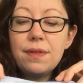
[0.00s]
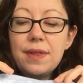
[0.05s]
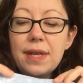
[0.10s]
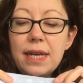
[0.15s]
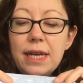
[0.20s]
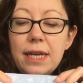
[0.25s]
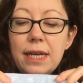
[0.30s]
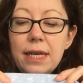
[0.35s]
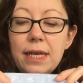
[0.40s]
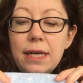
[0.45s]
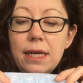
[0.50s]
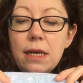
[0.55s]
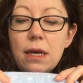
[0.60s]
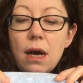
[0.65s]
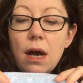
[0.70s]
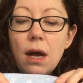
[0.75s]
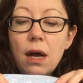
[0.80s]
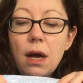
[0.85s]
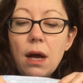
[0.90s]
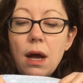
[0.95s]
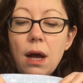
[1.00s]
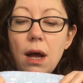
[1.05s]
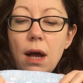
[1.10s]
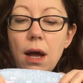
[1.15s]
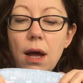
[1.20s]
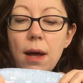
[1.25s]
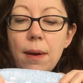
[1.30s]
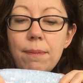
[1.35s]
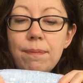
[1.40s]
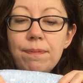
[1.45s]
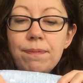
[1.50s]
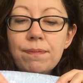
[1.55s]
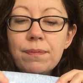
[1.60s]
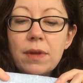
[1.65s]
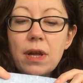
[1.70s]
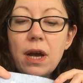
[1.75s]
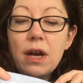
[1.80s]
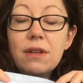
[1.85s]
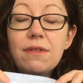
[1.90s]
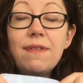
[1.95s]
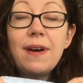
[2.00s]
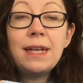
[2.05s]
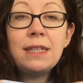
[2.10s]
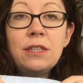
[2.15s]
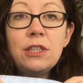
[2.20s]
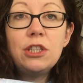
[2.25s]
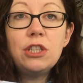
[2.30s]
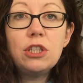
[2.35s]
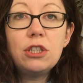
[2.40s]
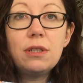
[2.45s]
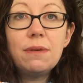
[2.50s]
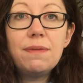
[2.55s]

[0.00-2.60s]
The advantages